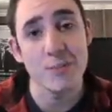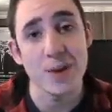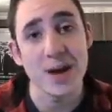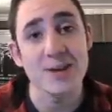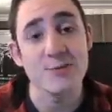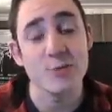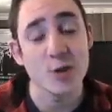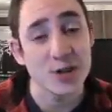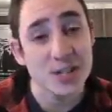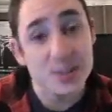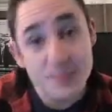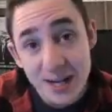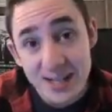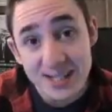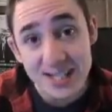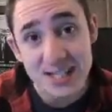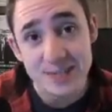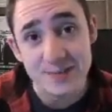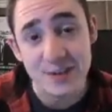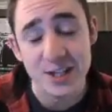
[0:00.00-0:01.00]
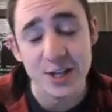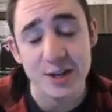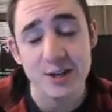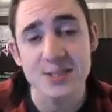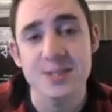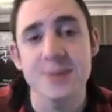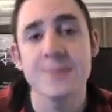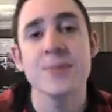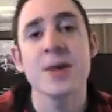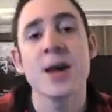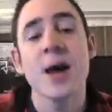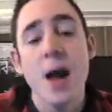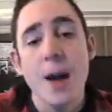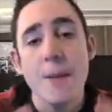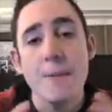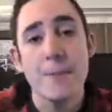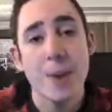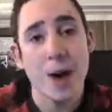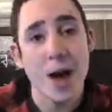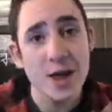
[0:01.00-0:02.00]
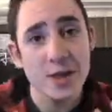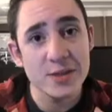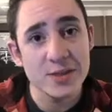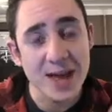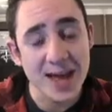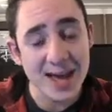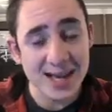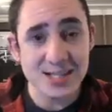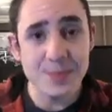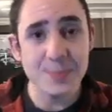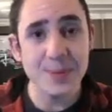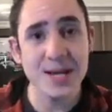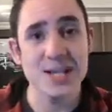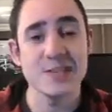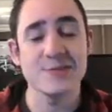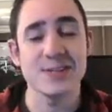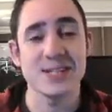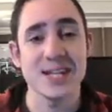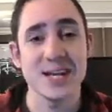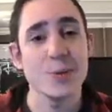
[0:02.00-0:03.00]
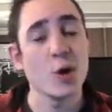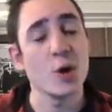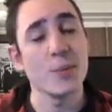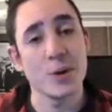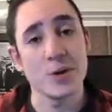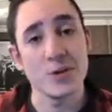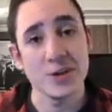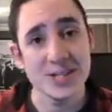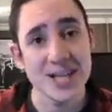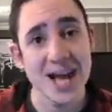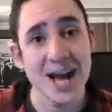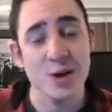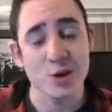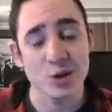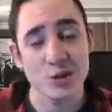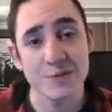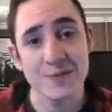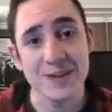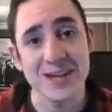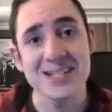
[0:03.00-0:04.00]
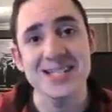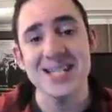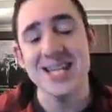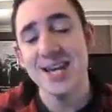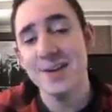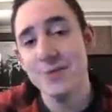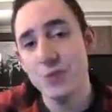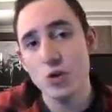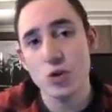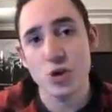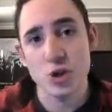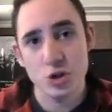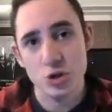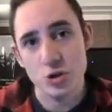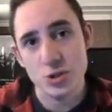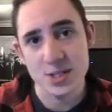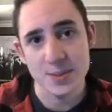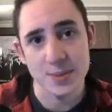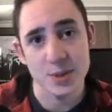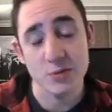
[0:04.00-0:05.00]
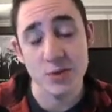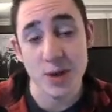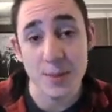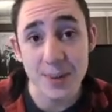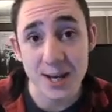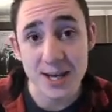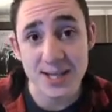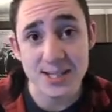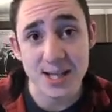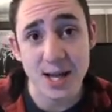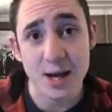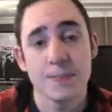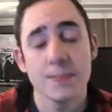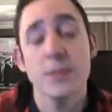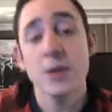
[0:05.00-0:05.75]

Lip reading: Rogue Spectates videos. But there is a place for Dima on both attack or defense if you can use him in the right playstyle.